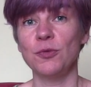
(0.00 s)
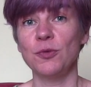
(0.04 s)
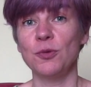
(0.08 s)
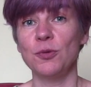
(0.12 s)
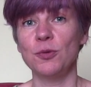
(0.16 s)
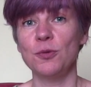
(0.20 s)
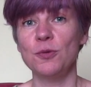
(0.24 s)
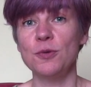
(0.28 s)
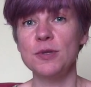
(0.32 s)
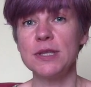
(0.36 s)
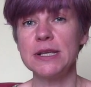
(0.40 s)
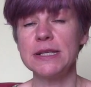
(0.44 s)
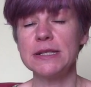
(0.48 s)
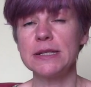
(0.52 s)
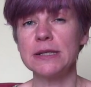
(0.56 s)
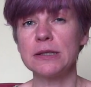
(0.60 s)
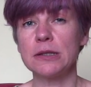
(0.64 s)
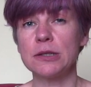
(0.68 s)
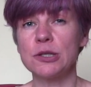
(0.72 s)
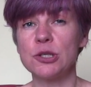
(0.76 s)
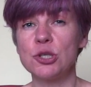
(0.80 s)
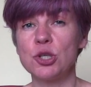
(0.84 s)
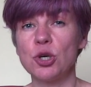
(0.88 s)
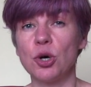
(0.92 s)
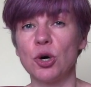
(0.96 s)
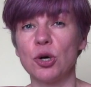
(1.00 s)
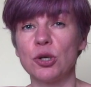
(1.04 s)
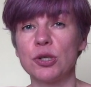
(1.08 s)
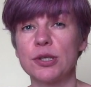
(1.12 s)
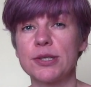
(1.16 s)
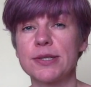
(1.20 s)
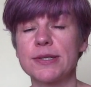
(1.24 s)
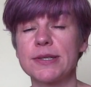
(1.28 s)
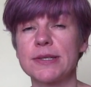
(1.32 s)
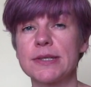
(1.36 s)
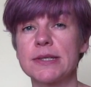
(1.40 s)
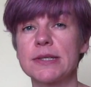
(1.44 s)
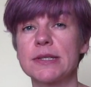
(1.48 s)
All these little
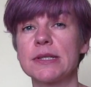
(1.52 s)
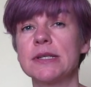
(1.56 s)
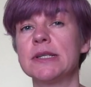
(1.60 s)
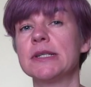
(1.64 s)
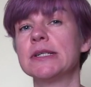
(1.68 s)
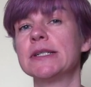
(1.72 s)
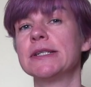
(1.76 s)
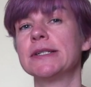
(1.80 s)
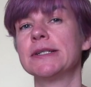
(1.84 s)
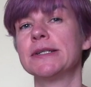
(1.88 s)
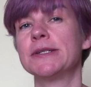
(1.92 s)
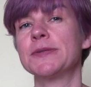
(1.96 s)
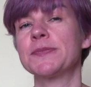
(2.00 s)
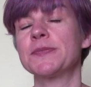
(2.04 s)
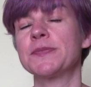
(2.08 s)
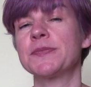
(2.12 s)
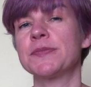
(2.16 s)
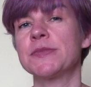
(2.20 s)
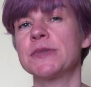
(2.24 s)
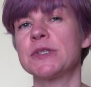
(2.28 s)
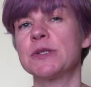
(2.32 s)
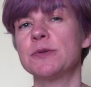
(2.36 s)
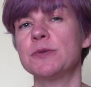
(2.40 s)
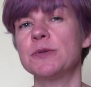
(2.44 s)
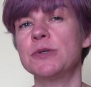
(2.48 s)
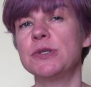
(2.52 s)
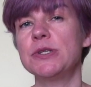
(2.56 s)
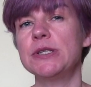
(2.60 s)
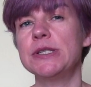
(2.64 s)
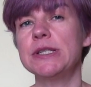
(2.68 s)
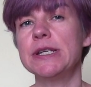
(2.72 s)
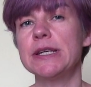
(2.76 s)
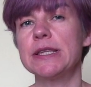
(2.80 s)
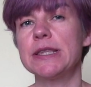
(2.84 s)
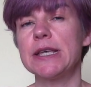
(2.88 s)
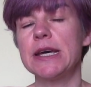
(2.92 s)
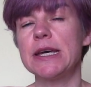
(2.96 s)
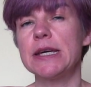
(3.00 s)
dots. What do you
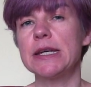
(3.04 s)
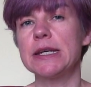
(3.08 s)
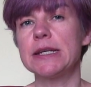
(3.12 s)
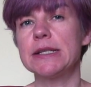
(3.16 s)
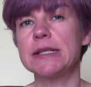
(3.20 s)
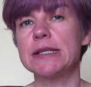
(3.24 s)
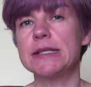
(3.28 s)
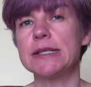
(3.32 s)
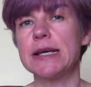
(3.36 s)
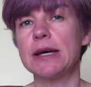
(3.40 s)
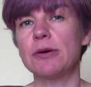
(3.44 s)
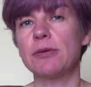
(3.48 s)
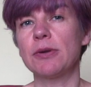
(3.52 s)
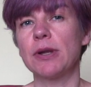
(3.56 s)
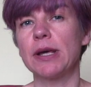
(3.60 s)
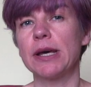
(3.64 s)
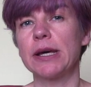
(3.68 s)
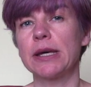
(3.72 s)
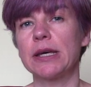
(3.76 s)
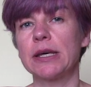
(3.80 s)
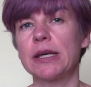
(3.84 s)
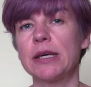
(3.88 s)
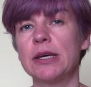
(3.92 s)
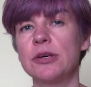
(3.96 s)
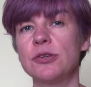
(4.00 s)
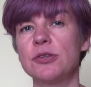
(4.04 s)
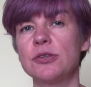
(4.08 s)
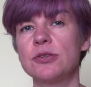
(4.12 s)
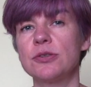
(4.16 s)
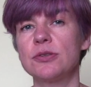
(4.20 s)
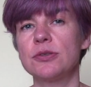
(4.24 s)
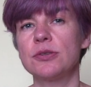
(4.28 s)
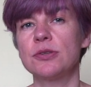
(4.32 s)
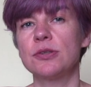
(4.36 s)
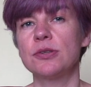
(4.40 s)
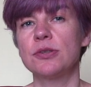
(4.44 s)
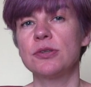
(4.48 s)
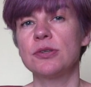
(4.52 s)
think they could sound like?
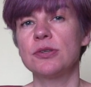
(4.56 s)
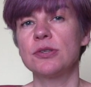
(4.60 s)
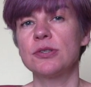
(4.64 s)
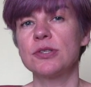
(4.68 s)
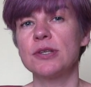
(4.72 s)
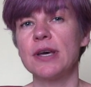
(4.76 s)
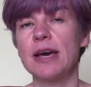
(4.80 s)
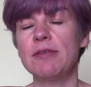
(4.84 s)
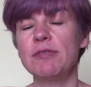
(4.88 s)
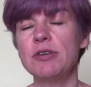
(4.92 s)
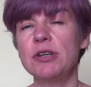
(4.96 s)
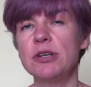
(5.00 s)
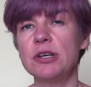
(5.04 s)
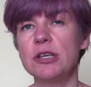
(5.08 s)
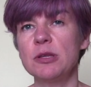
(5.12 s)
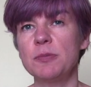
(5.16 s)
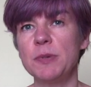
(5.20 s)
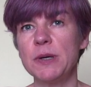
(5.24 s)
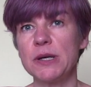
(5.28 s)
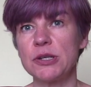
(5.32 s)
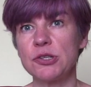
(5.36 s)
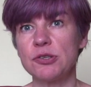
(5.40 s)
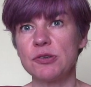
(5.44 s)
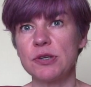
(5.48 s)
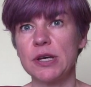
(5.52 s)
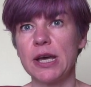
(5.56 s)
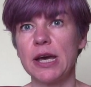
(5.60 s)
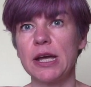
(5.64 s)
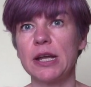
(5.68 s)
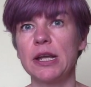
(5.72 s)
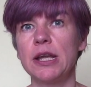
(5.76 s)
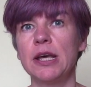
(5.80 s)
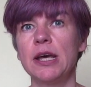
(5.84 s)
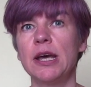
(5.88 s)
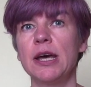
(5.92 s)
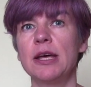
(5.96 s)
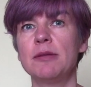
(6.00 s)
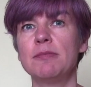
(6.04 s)
So have a look at the picture
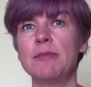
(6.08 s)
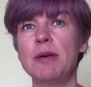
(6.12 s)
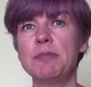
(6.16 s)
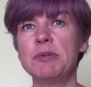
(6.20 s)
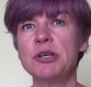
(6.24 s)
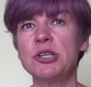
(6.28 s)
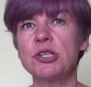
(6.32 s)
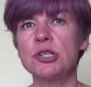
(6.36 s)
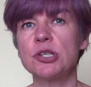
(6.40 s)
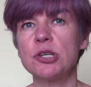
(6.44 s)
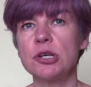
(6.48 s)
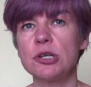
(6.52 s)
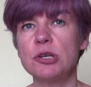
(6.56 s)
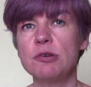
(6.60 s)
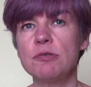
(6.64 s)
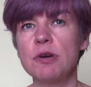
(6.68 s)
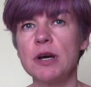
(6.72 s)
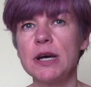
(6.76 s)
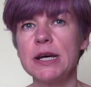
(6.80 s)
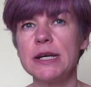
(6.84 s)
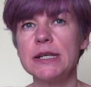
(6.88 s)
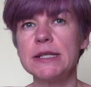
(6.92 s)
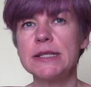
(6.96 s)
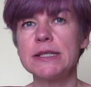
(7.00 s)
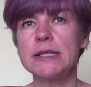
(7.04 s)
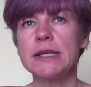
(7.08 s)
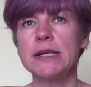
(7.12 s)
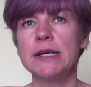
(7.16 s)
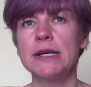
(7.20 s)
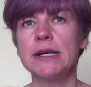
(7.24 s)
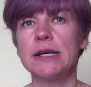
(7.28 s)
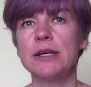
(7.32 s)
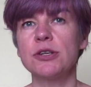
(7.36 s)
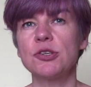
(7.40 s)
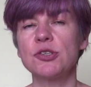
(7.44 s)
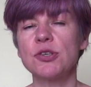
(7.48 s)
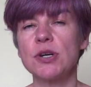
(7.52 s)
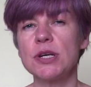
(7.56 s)
again, maybe shut your eyes
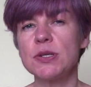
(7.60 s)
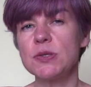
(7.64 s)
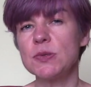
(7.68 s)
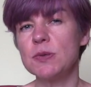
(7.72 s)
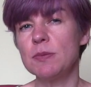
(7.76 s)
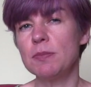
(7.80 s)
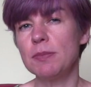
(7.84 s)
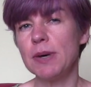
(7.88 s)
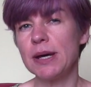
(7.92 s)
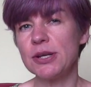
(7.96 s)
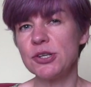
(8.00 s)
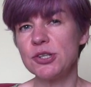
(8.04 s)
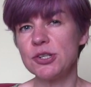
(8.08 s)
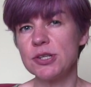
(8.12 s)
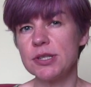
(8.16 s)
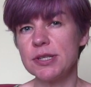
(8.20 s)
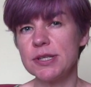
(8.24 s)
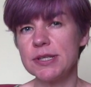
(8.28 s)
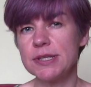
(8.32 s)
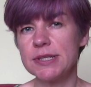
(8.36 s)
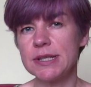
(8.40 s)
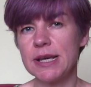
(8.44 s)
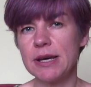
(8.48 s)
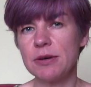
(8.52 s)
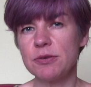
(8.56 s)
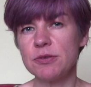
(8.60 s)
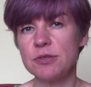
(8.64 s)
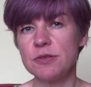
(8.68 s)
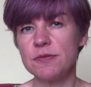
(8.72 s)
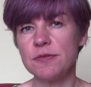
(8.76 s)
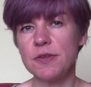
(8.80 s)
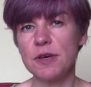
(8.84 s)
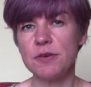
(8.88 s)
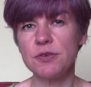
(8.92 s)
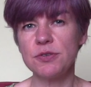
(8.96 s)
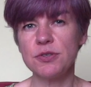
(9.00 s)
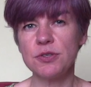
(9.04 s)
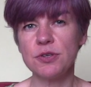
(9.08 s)
and try to imagine the sound of
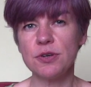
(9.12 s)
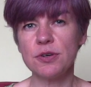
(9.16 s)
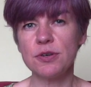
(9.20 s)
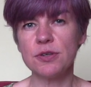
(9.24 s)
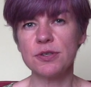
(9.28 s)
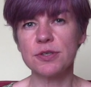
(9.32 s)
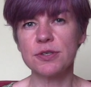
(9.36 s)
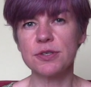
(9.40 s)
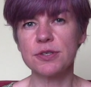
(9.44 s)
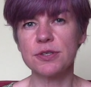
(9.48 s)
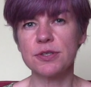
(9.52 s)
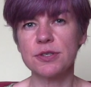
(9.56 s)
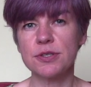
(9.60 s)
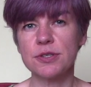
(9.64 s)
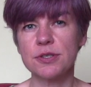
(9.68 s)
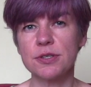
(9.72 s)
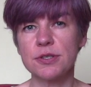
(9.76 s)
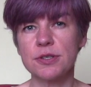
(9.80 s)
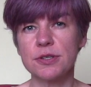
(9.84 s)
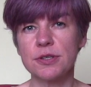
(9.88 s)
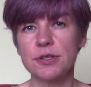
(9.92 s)
those dots.